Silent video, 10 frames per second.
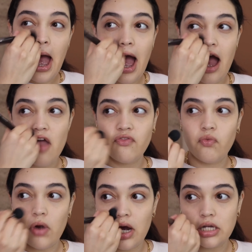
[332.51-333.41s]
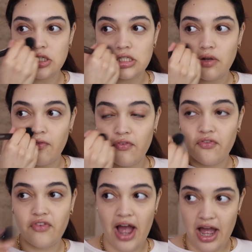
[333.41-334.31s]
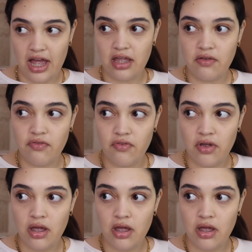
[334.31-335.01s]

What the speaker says: I've watched 5